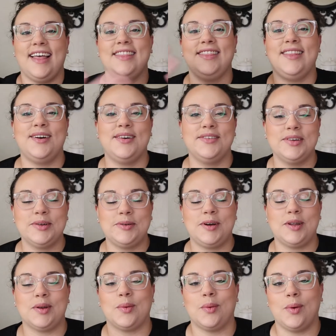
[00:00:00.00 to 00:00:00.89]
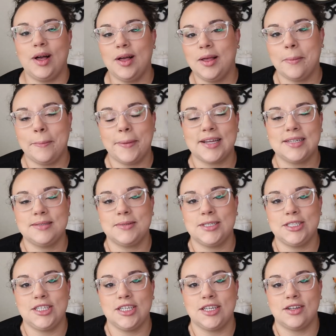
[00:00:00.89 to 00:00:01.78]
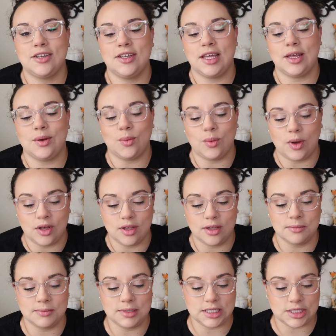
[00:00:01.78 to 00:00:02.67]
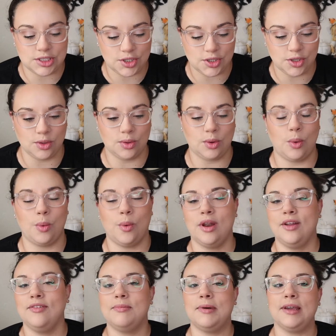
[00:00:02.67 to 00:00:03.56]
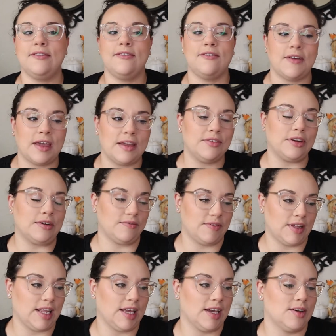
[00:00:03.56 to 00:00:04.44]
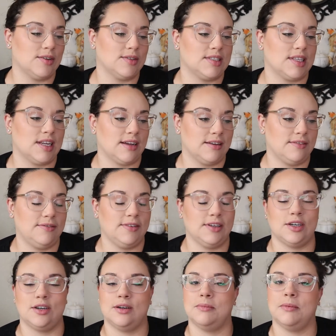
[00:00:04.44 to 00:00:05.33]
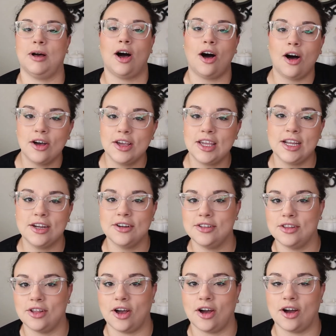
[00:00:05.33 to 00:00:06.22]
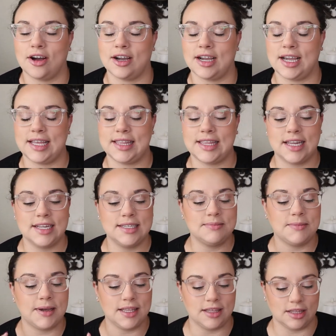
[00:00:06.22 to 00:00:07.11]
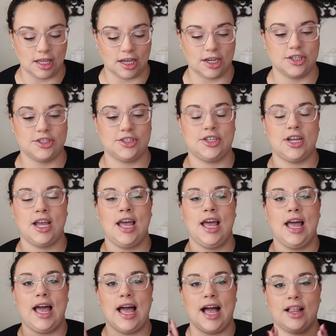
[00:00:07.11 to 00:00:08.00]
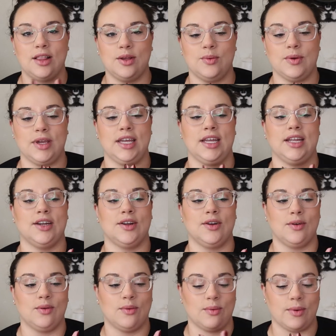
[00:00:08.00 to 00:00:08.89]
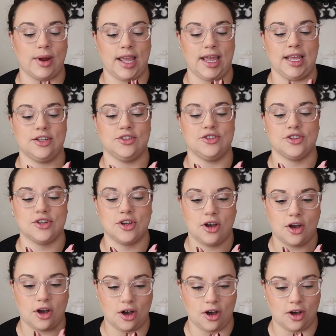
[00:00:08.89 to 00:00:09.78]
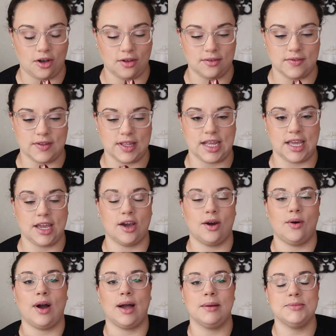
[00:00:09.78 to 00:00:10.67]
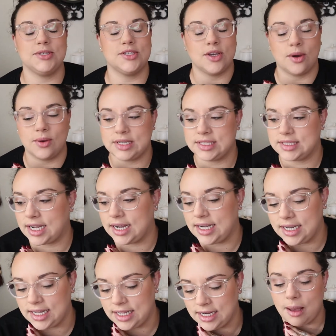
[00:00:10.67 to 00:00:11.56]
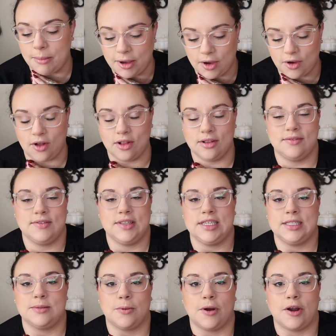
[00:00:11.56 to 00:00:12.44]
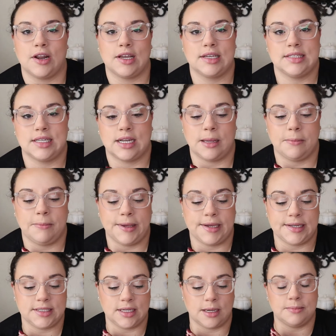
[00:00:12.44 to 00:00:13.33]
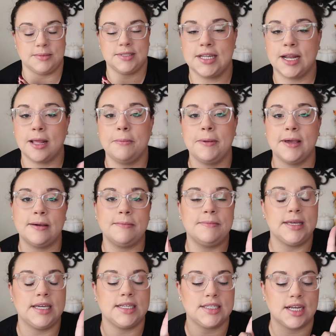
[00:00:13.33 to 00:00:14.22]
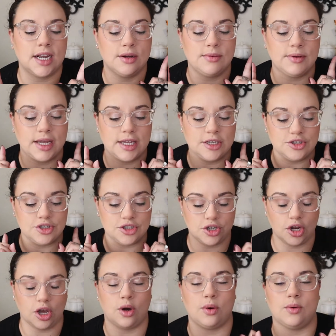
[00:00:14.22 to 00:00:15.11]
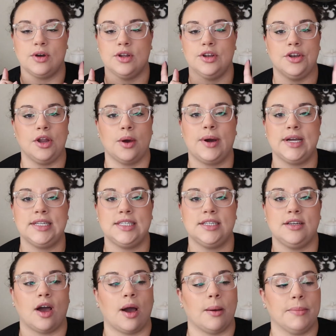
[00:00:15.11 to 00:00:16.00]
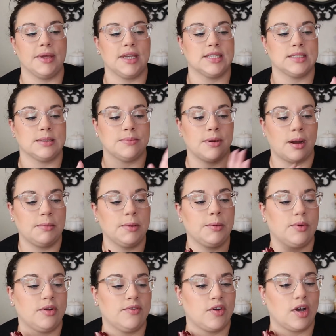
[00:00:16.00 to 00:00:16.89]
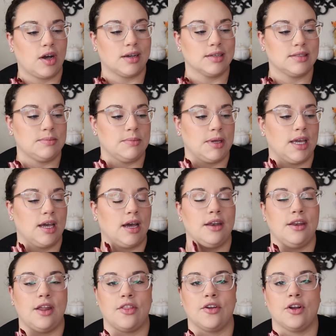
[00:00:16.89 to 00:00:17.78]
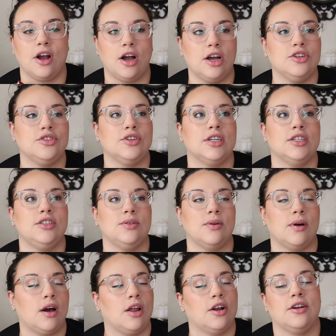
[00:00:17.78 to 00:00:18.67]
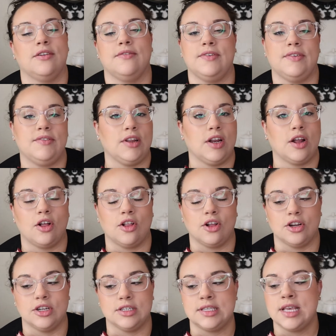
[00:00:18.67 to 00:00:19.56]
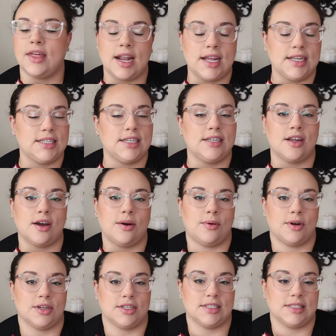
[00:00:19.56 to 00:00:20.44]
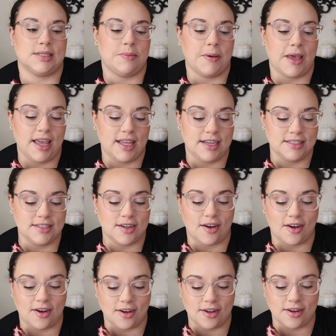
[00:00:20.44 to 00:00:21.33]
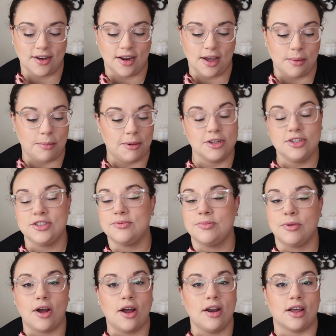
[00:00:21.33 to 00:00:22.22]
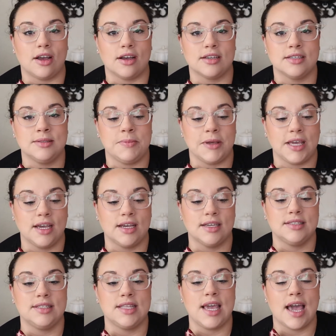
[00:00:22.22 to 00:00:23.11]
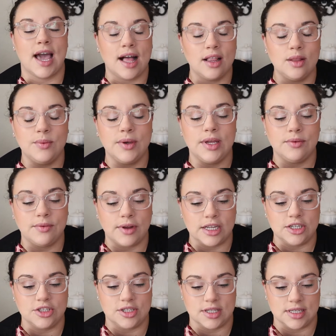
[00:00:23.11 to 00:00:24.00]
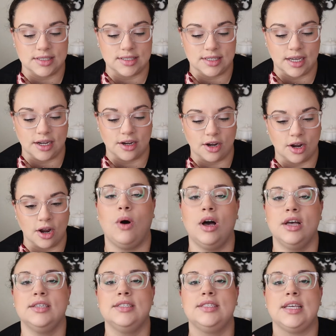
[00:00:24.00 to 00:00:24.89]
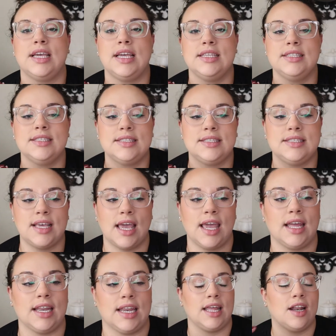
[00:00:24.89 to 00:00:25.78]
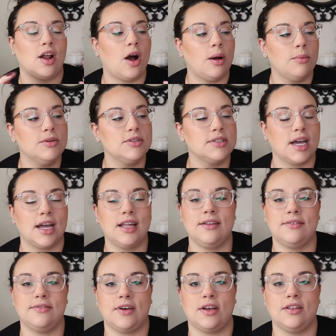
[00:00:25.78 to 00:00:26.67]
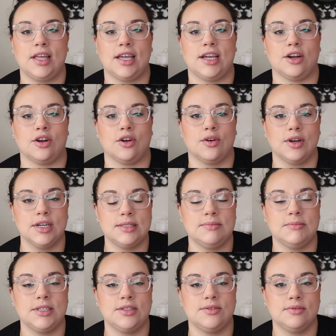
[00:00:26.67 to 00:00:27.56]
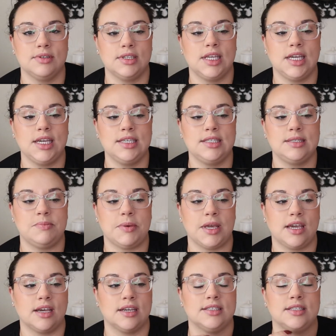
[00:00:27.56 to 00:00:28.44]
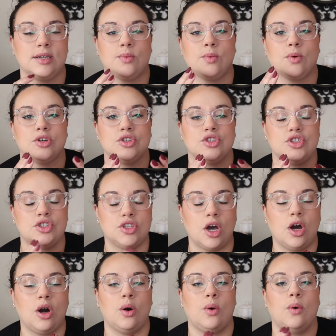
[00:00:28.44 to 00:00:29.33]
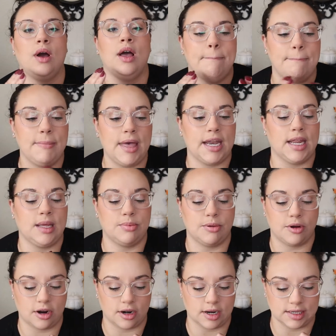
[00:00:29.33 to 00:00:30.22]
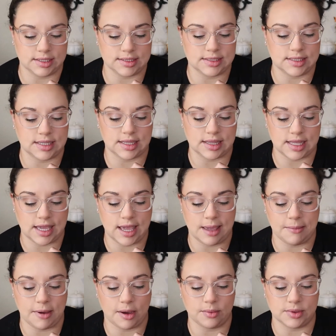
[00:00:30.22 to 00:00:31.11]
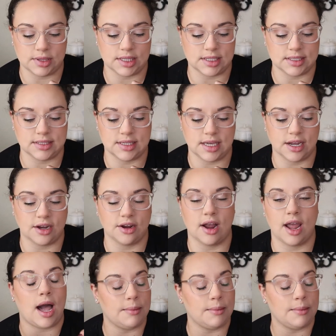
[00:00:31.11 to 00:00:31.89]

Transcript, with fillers: Hello everyone, welcome back to my channel and welcome to one of my favorite videos that I film all year long and that is my Lush Halloween range haul video. I'm so excited about all of these products that I picked up. Did I pick up the entire range? No, no I did not because it probably would have cost me another 100 to $150 that I did not want to spend on a bunch of products because the Halloween range this year was insane. It almost kind of felt like a Christmas release because there were so many products that they came out with this year.